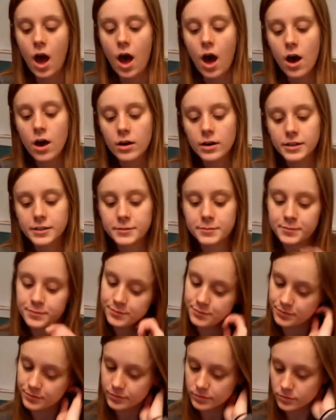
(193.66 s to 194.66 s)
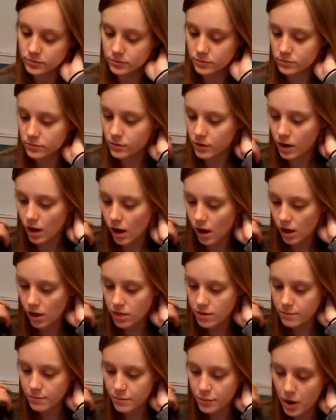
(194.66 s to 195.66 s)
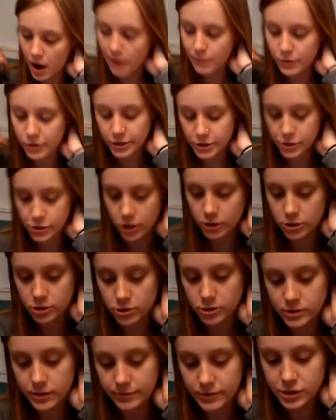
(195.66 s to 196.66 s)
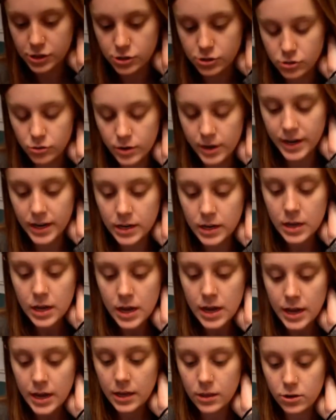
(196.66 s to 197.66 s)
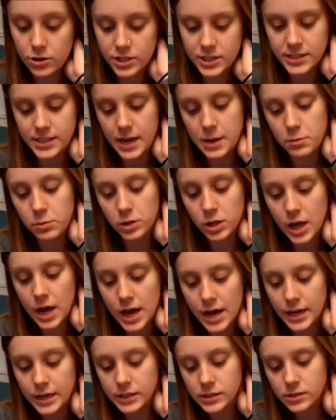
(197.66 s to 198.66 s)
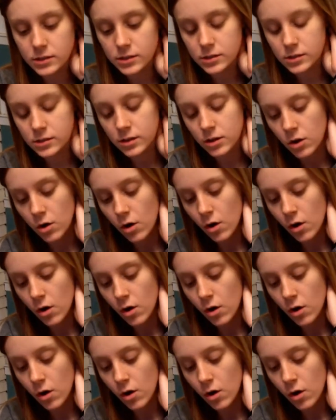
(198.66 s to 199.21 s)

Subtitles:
The primary structures of this joint either stabilize